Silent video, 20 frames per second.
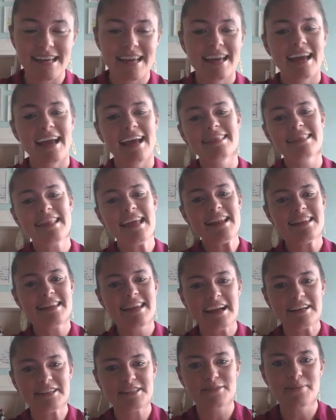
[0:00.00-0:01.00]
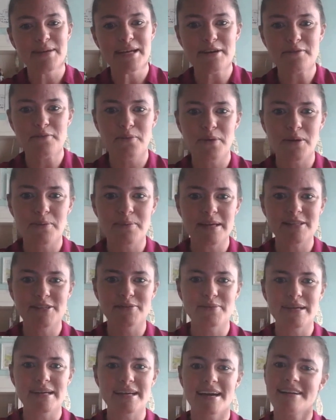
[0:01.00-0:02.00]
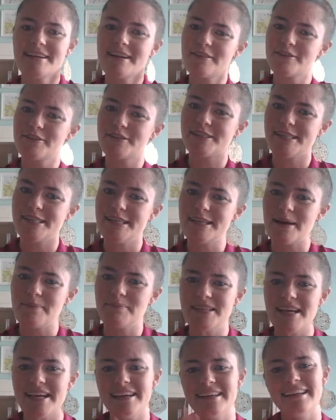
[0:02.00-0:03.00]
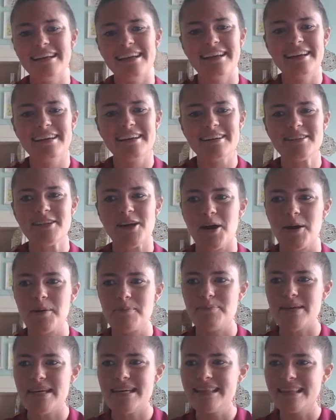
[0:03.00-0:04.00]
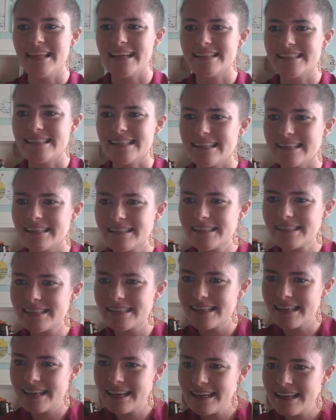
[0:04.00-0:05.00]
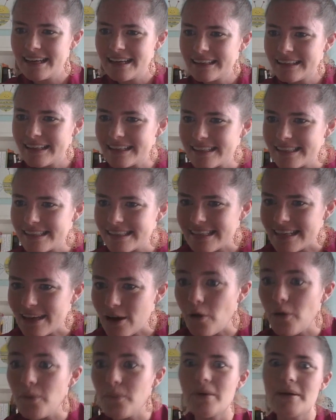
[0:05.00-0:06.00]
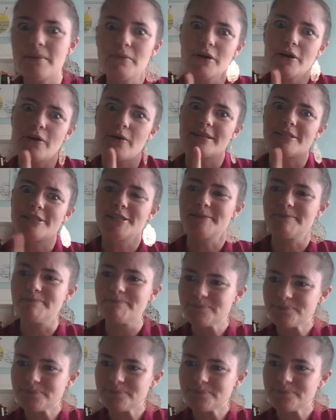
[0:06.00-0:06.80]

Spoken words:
and then next week we'll be doing another seed update and our bee lessons. Let's see. Oh, one more question